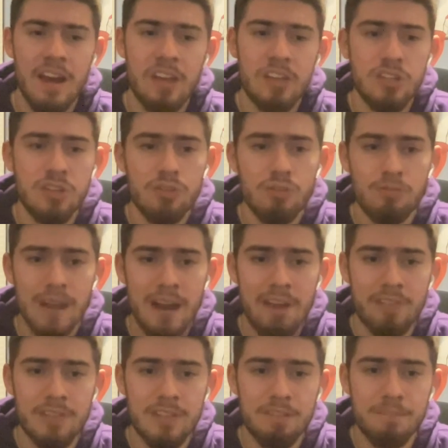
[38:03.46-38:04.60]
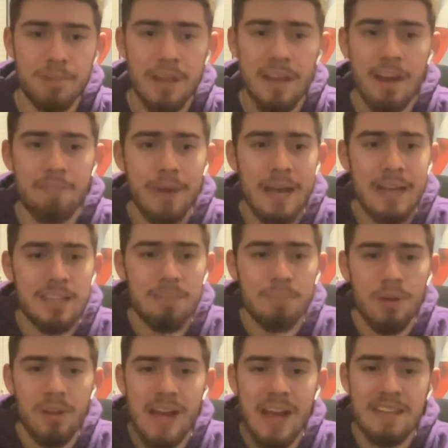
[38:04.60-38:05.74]
2 rounds of playoff
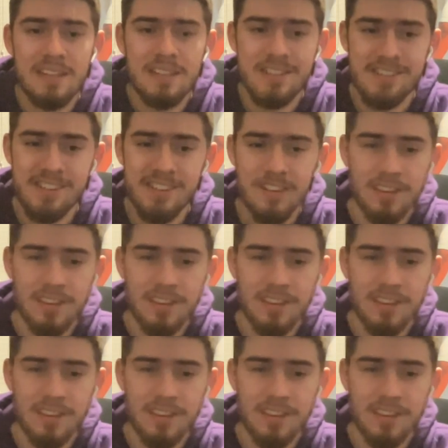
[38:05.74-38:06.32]
basketball last year.